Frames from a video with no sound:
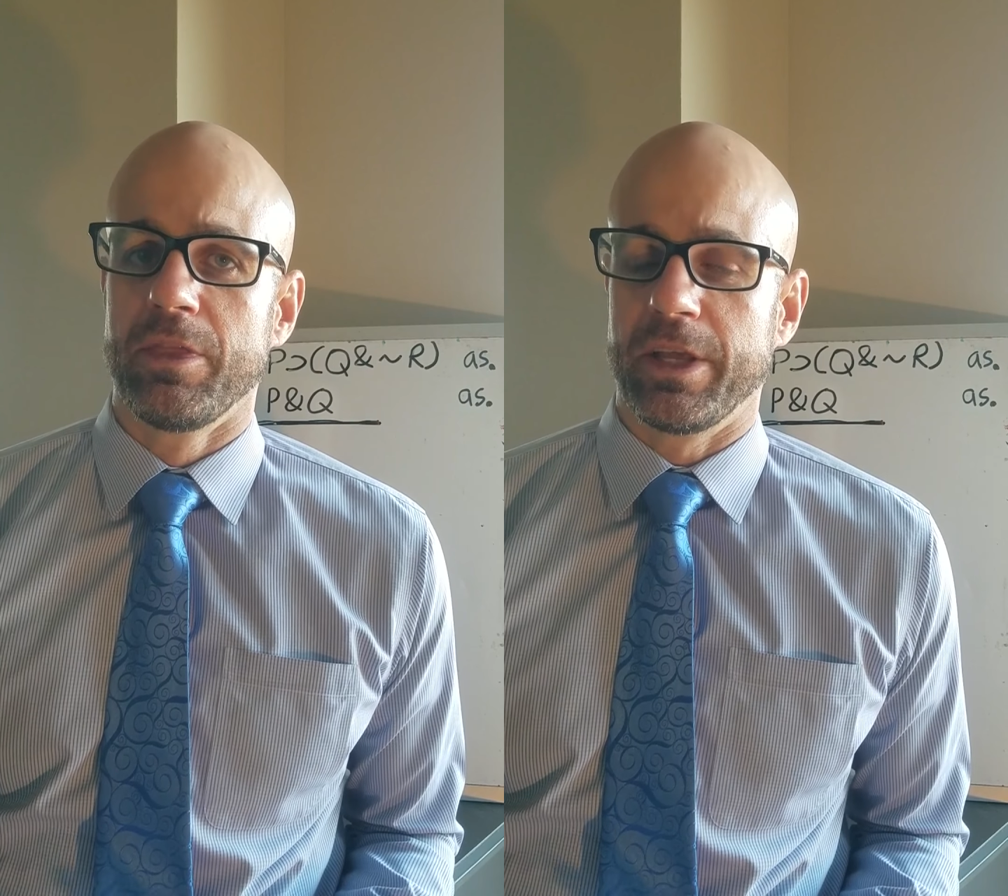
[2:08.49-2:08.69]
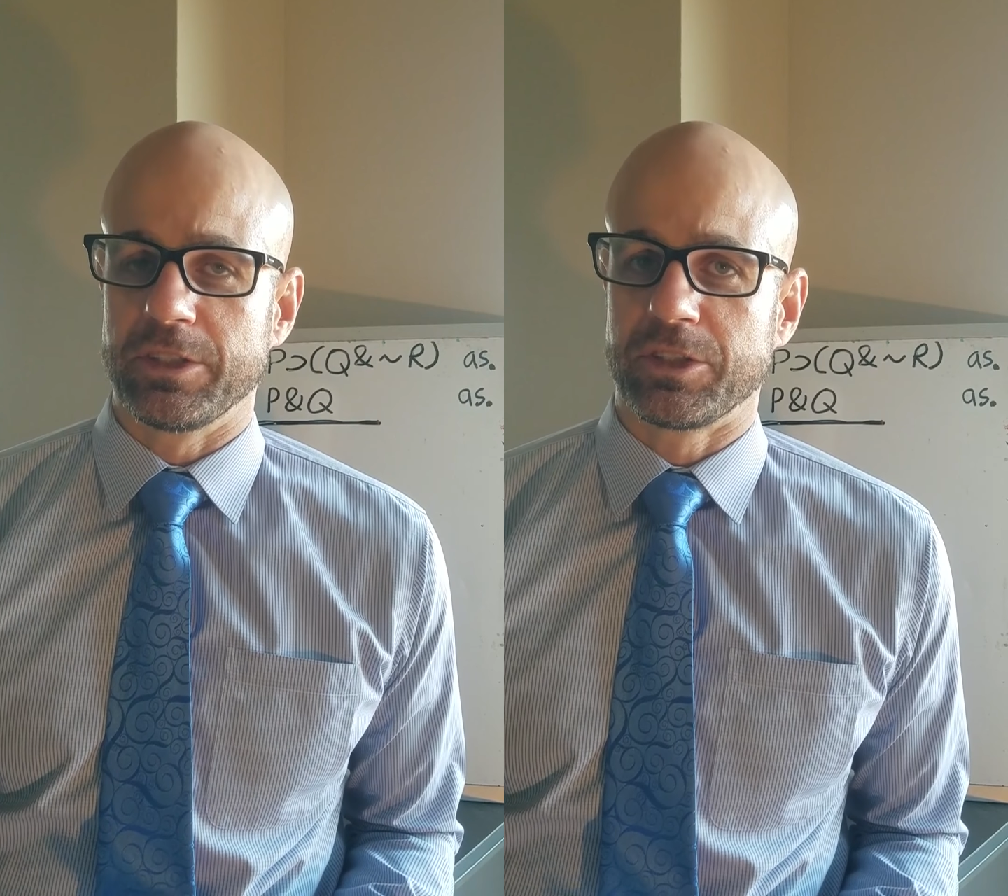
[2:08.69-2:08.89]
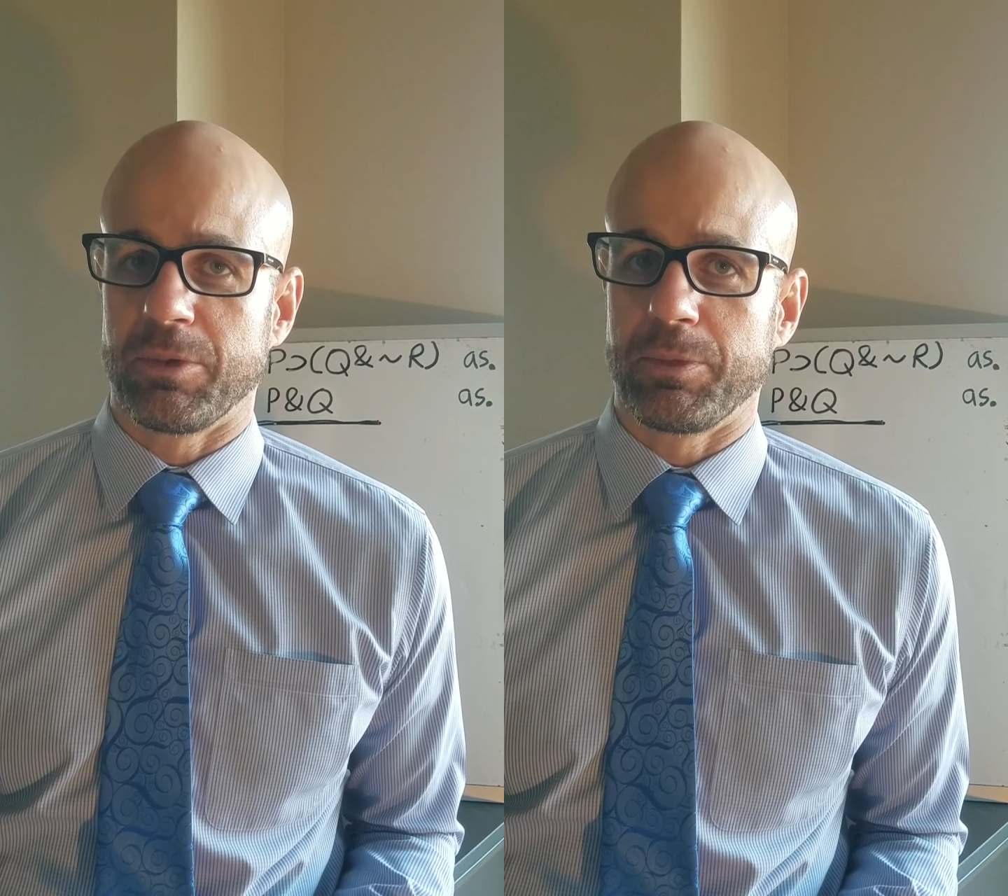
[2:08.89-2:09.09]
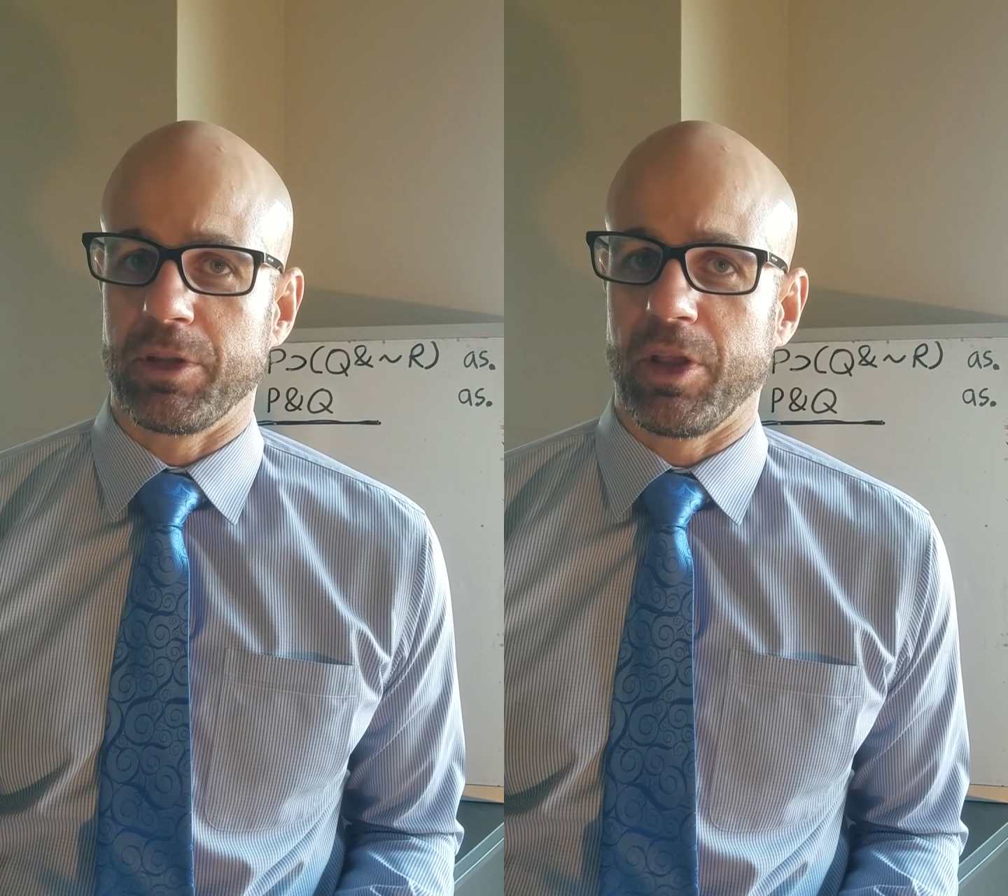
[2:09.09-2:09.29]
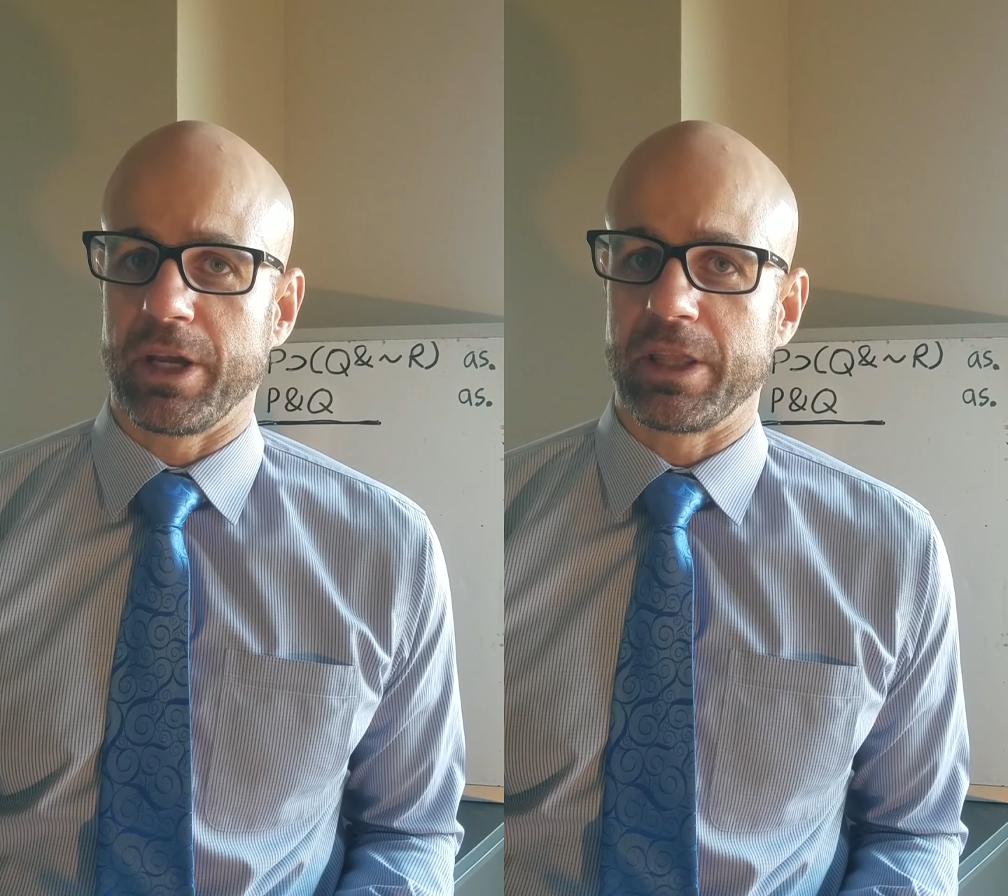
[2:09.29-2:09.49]
that
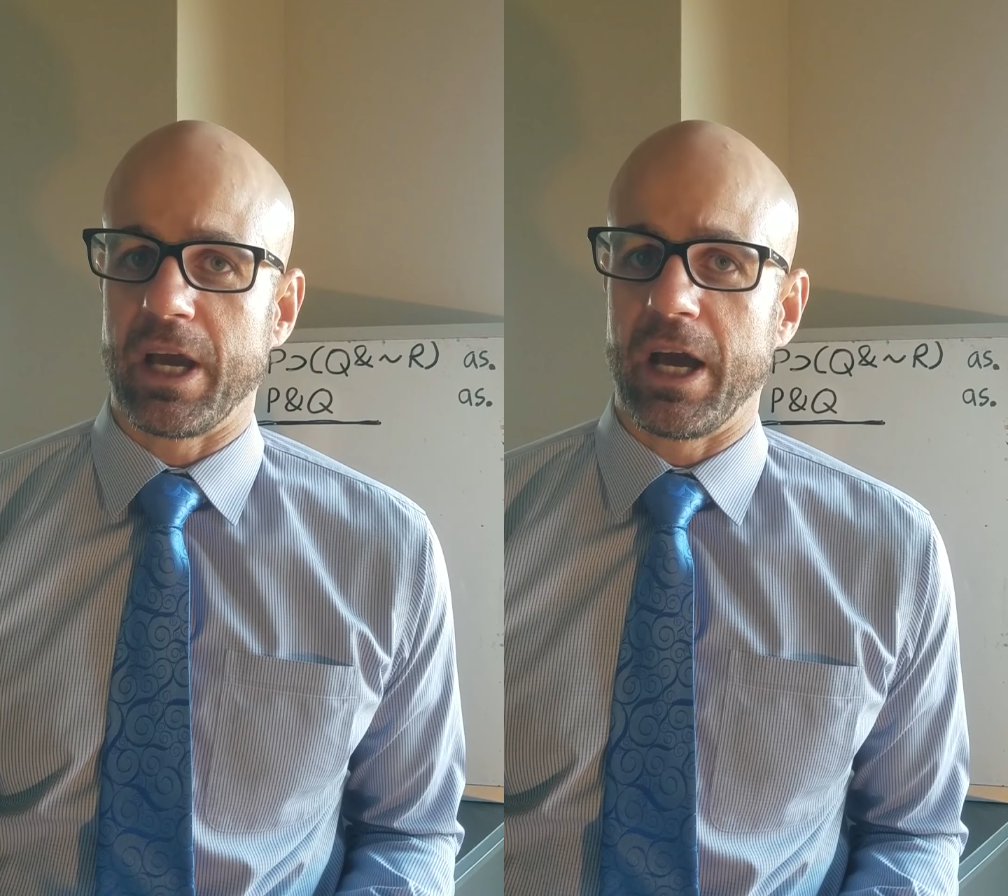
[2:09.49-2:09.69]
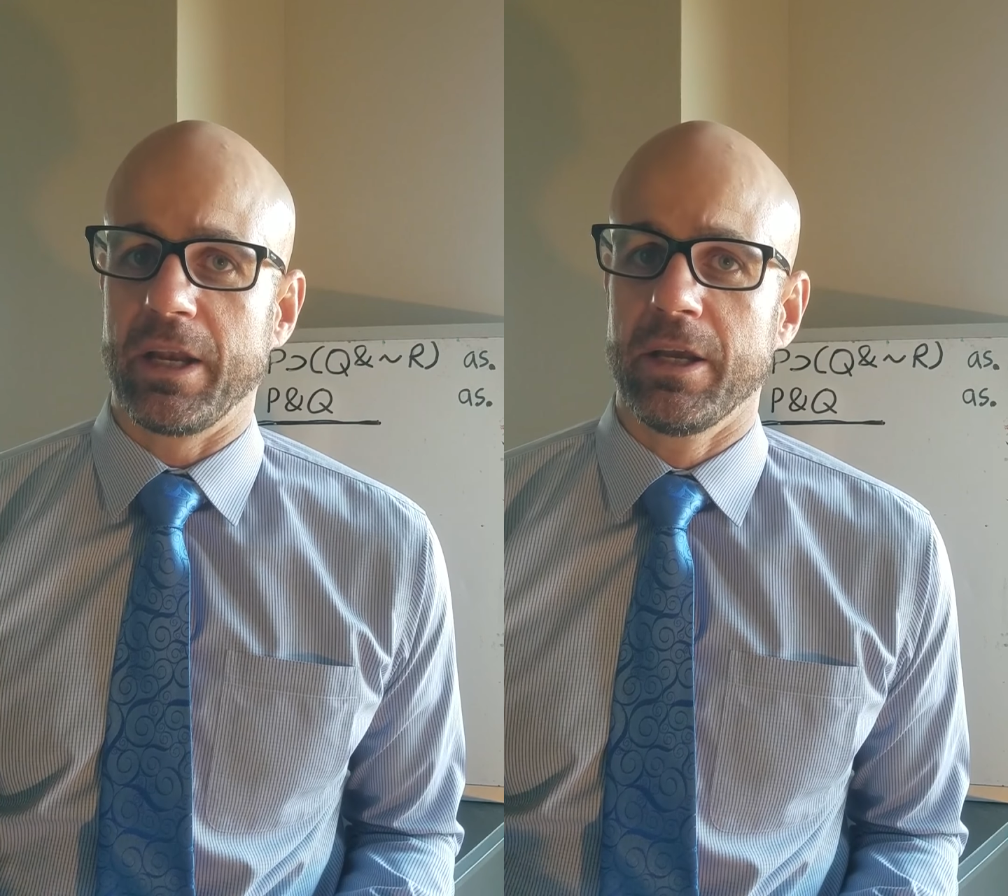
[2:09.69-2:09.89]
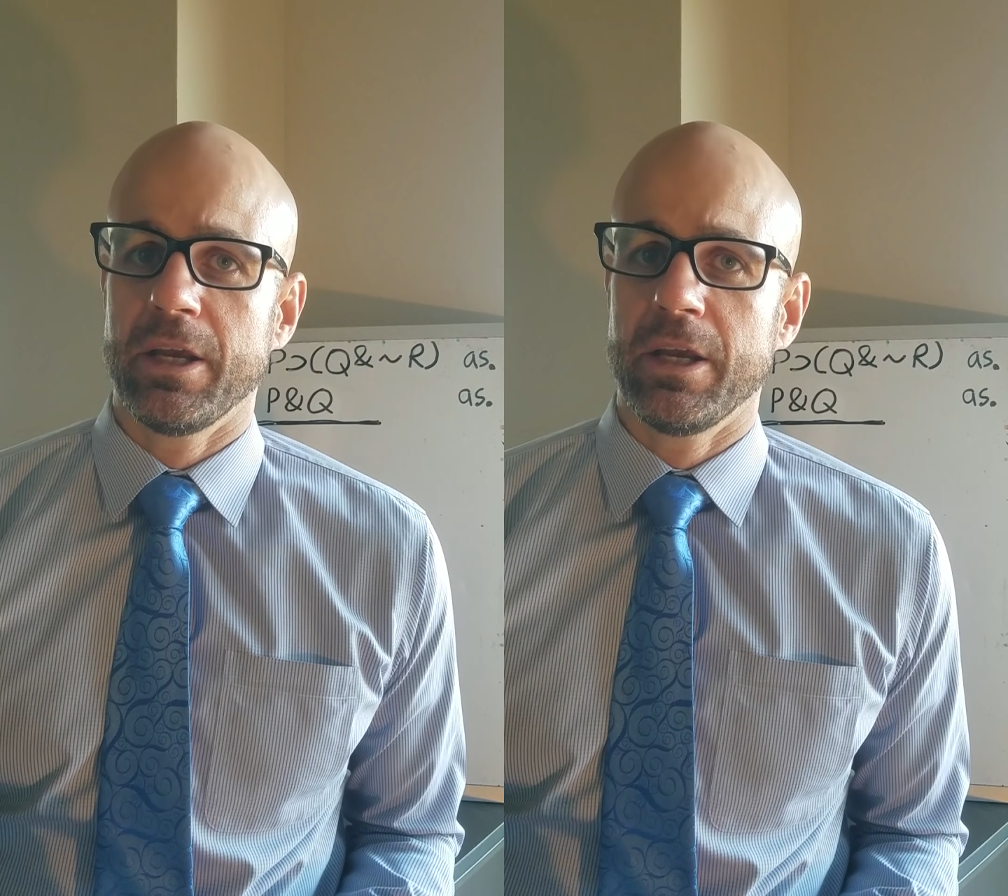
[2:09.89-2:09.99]
something like that